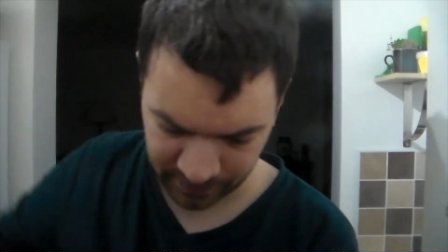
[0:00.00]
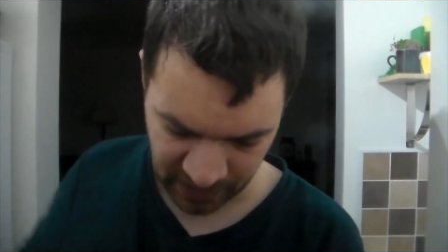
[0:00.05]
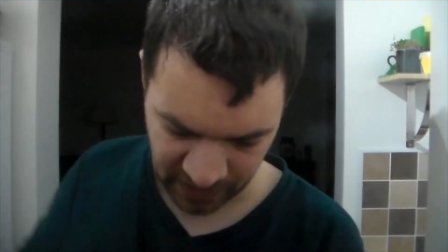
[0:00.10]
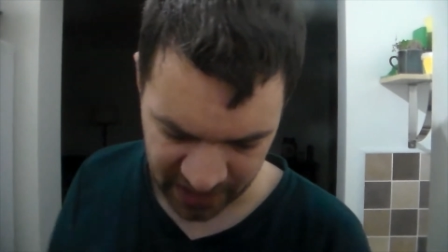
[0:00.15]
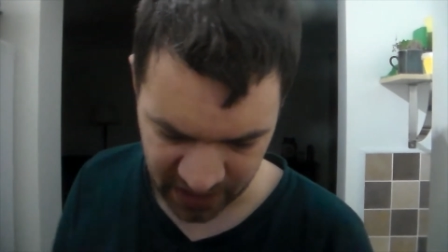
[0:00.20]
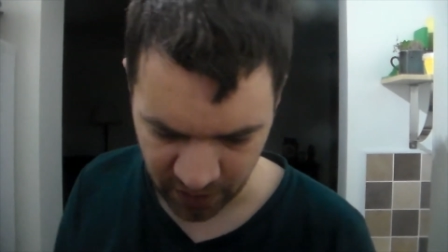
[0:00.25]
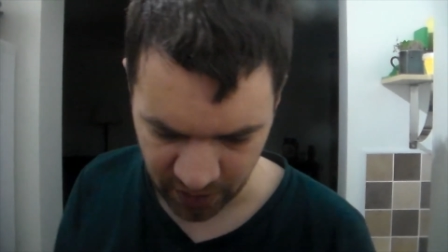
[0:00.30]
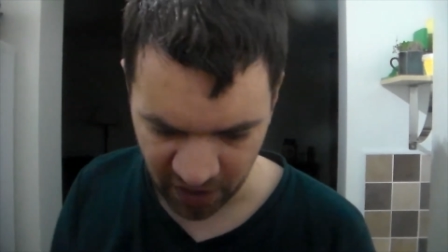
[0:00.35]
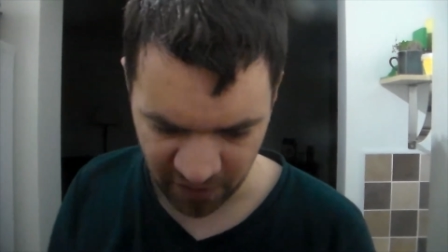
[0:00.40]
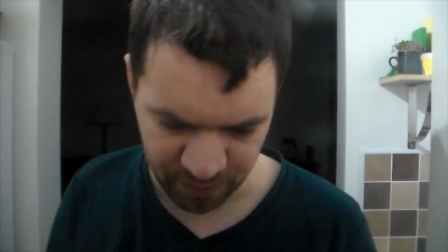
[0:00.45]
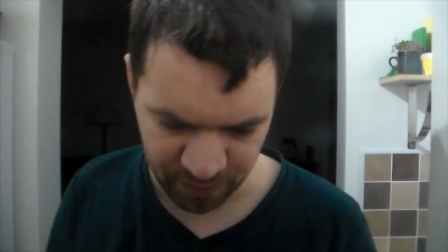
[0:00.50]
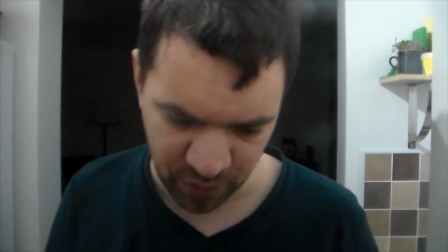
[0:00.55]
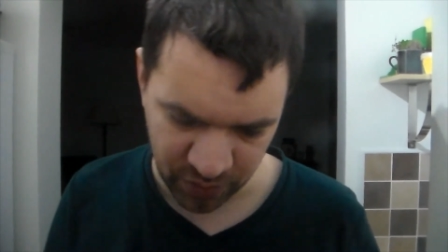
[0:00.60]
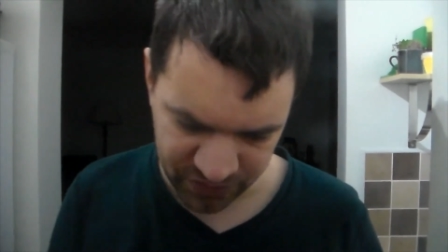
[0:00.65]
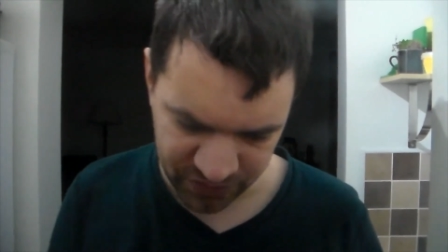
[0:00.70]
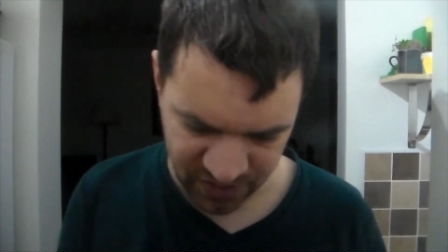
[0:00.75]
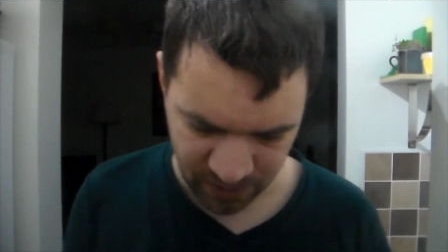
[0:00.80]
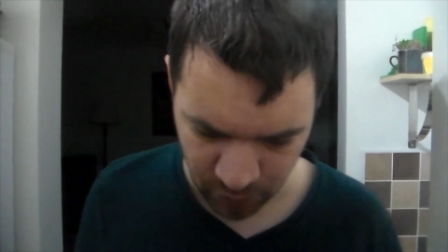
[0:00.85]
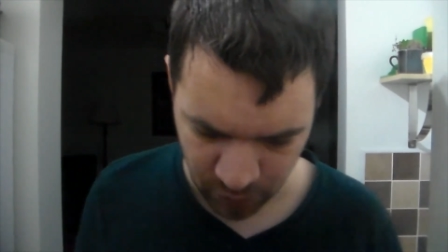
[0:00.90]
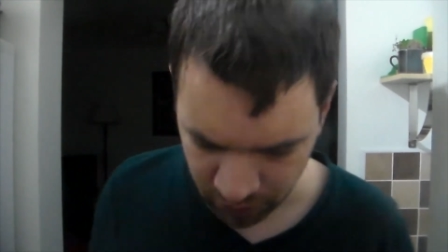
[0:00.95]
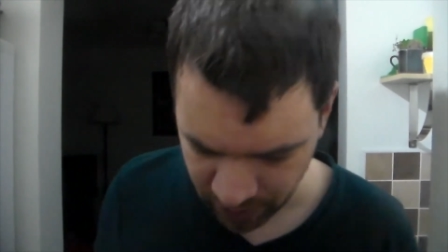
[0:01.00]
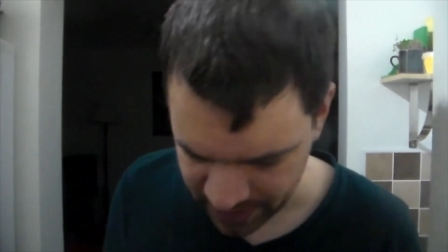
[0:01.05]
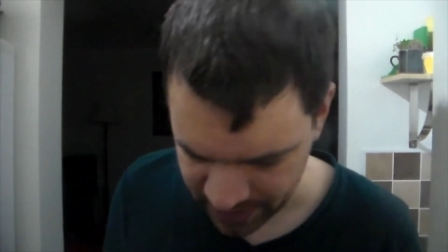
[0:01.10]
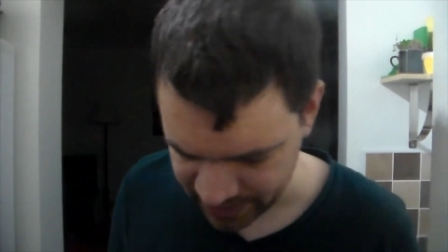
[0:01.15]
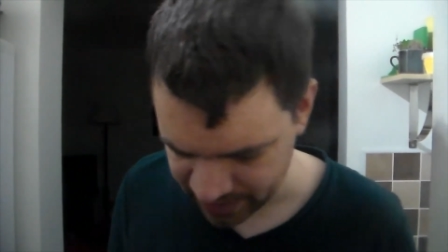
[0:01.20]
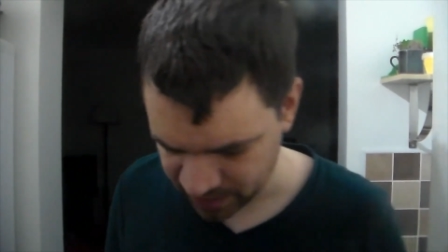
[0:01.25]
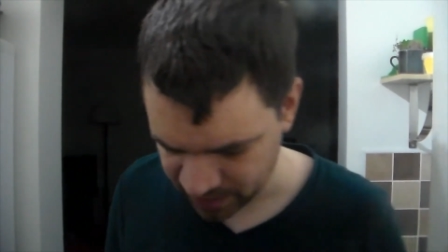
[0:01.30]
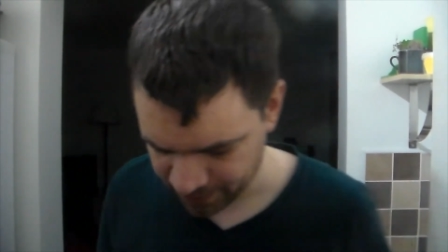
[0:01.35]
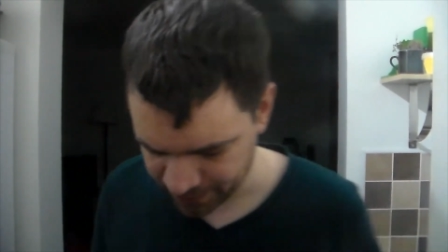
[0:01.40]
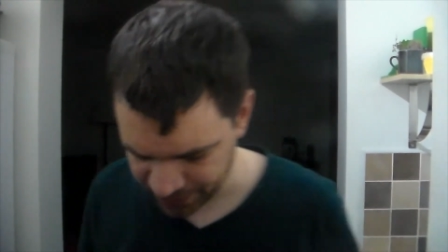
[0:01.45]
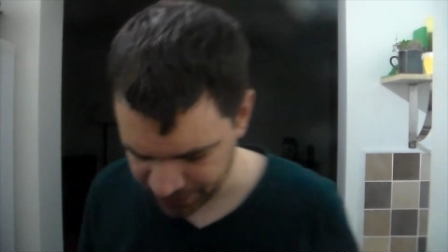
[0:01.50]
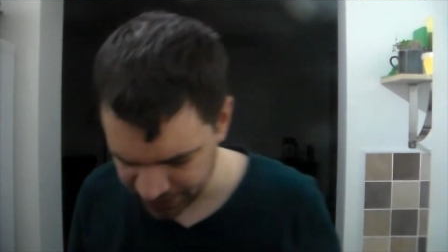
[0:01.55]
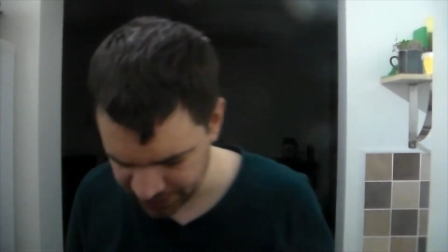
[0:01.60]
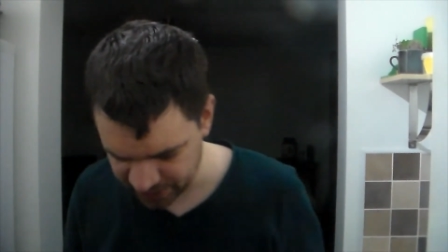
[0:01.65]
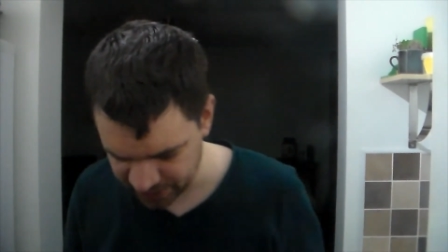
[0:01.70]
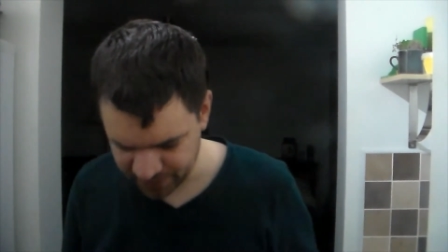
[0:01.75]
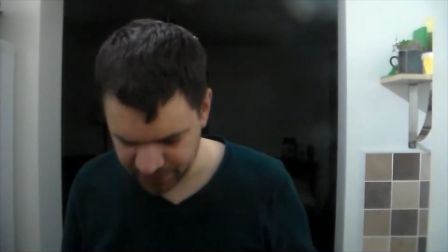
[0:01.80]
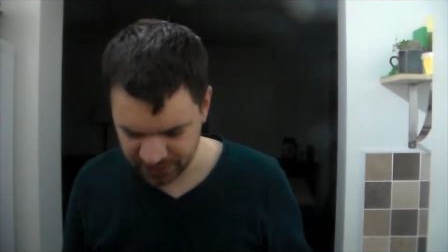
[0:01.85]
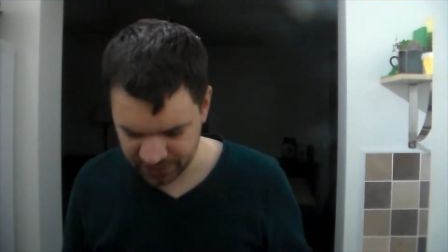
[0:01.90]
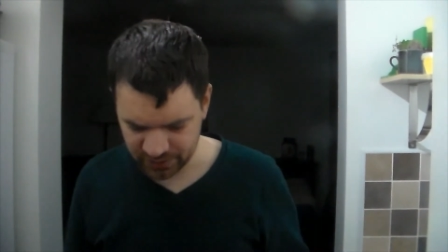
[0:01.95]
I know I've put some already in the
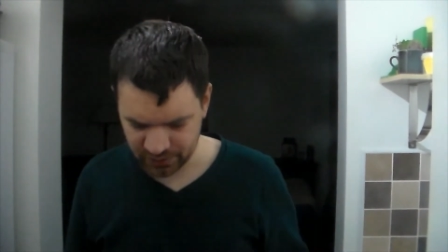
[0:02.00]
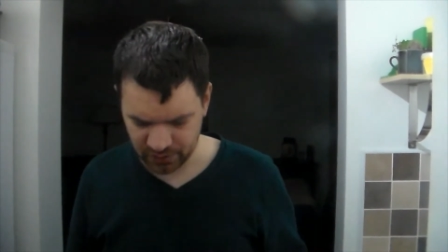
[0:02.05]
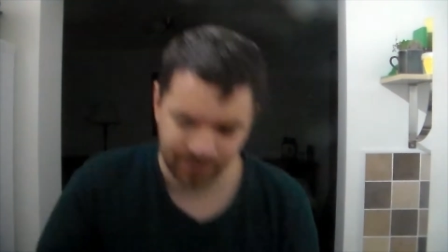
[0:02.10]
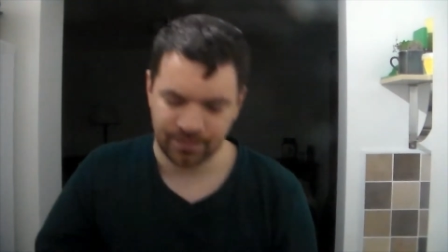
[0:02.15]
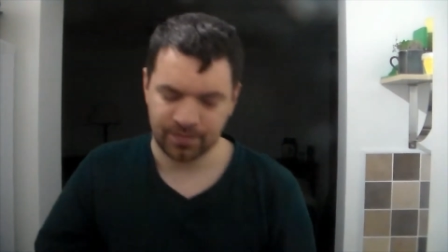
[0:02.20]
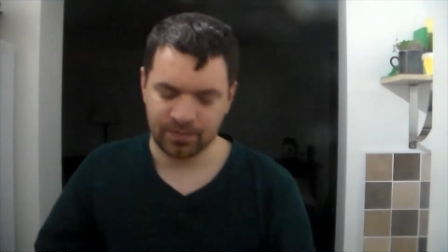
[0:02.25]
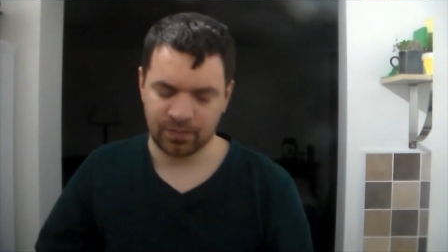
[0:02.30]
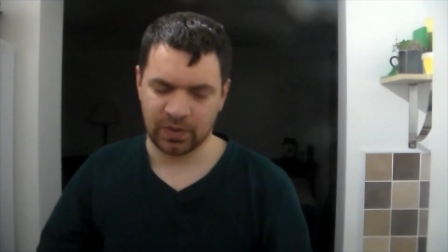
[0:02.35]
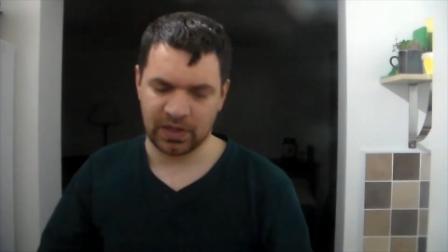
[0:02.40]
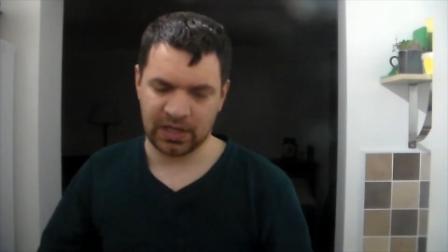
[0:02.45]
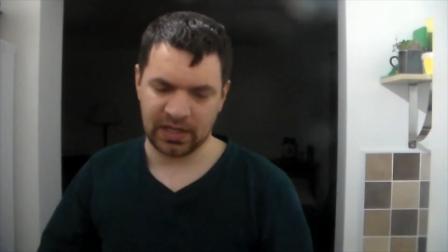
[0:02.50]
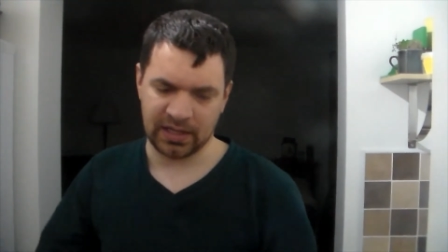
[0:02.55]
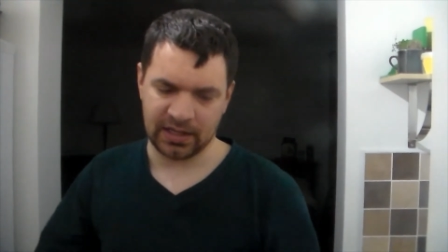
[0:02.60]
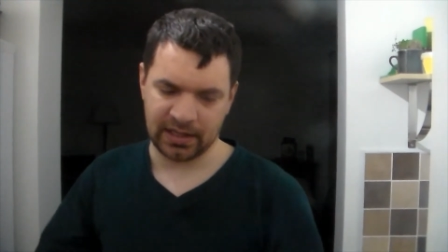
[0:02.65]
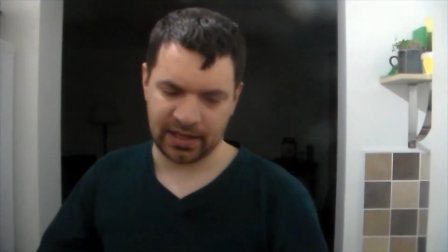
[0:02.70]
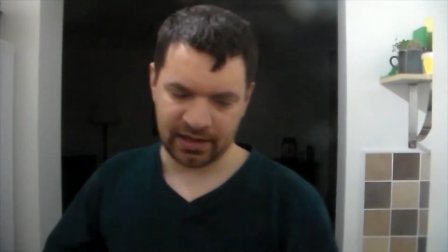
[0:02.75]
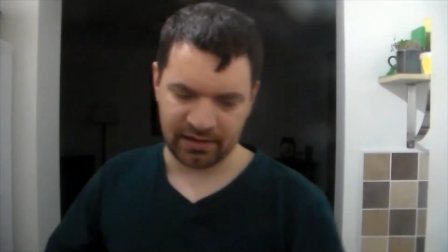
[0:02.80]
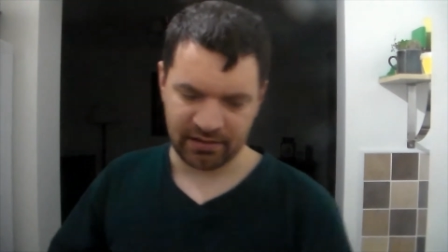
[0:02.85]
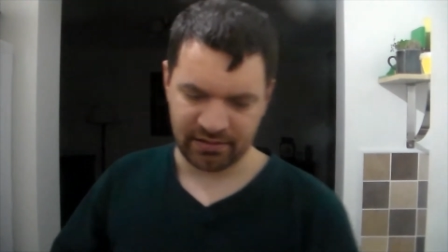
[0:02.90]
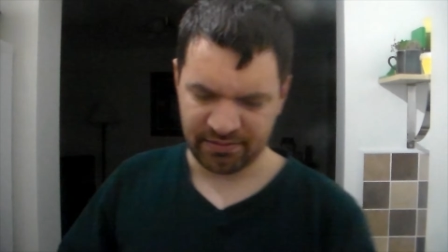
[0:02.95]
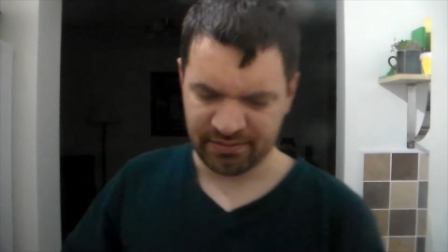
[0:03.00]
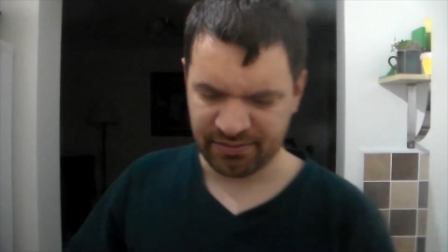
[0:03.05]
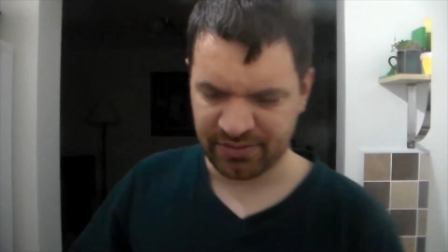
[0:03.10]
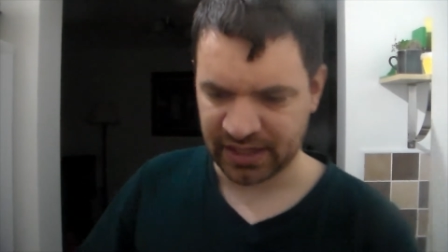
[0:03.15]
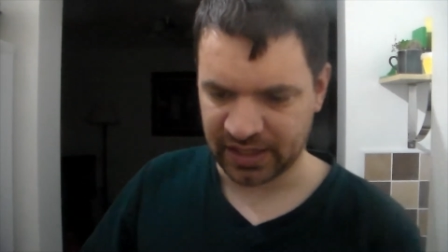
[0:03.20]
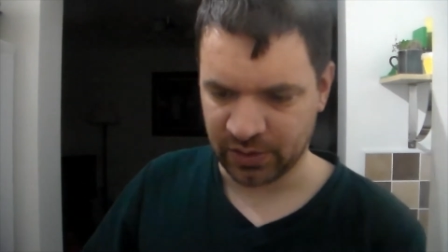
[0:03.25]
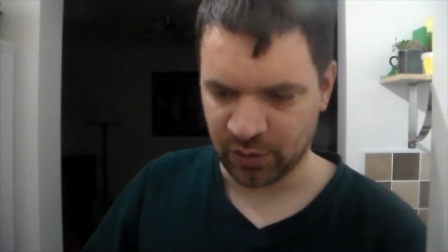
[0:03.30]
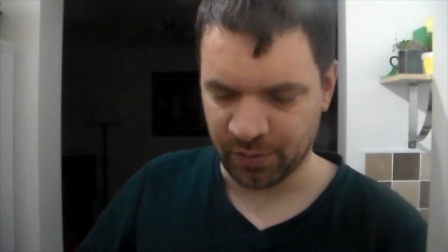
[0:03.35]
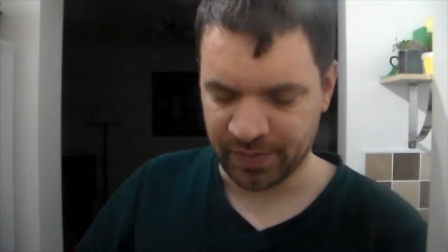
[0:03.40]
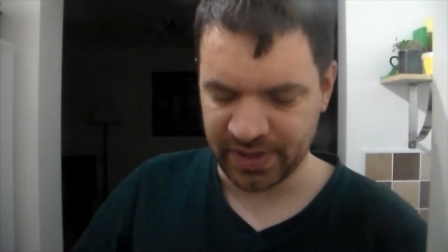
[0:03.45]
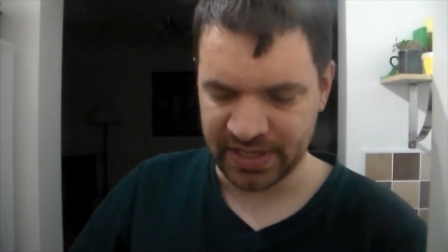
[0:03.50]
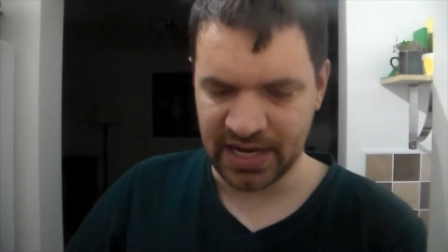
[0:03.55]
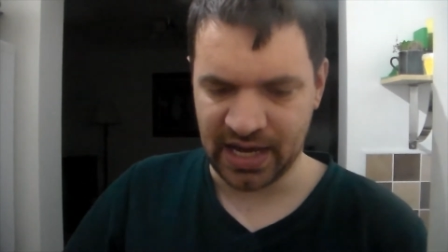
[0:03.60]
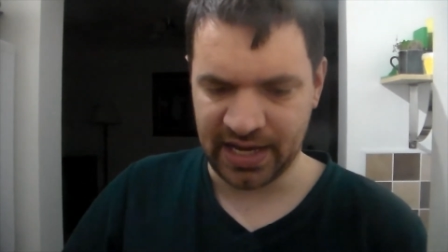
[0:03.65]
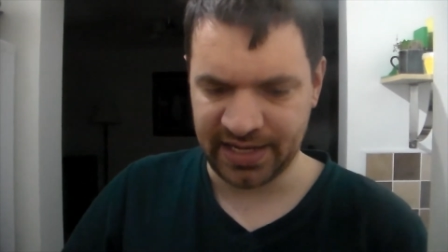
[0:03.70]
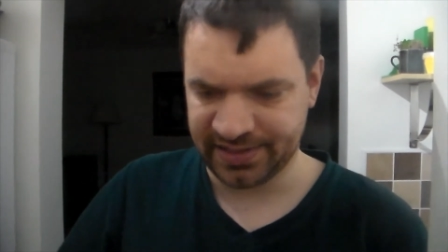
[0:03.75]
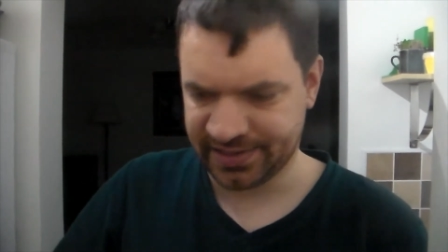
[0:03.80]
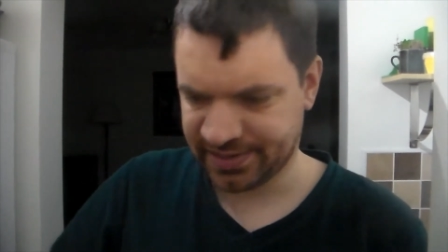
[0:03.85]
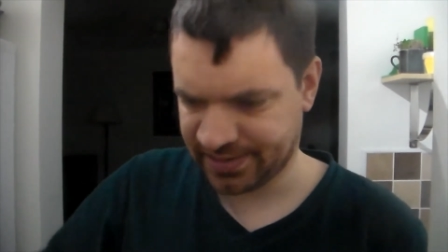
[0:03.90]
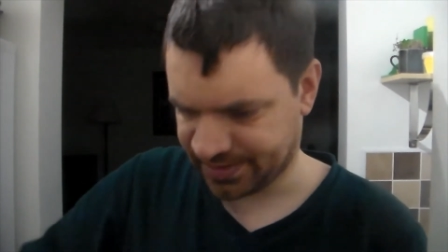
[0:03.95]
bird, but, well, I think it would be
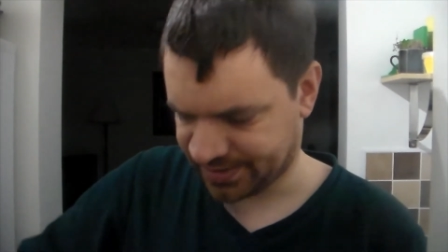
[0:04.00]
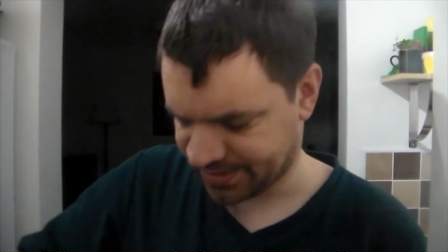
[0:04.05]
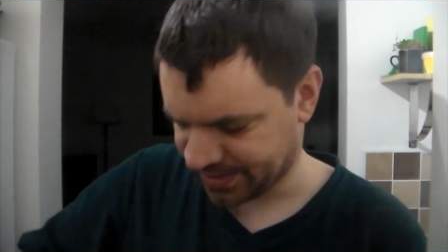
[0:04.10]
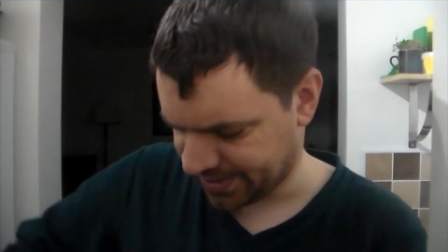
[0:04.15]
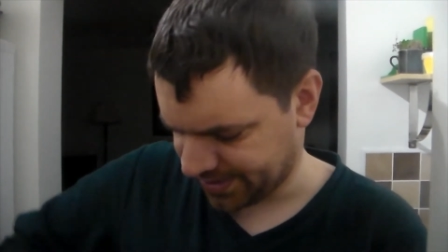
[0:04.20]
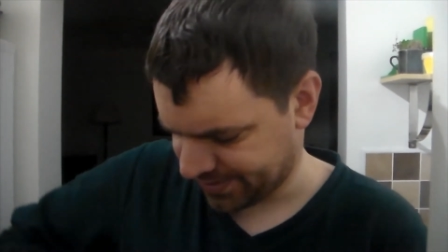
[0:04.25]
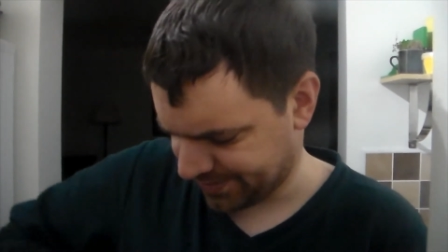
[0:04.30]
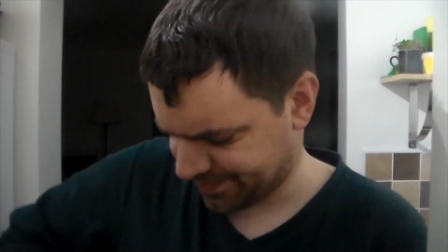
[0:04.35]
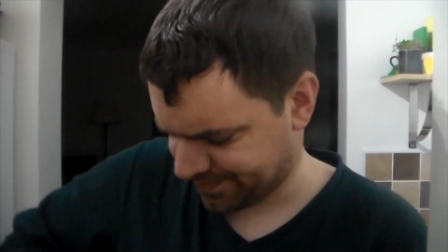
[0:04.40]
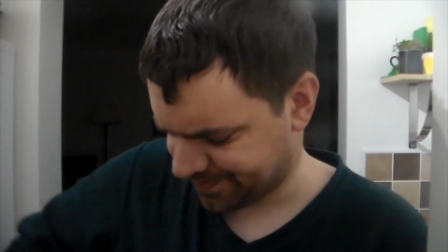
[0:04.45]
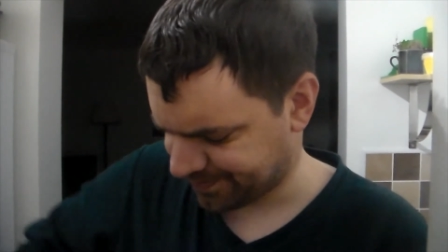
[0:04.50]
nice. So,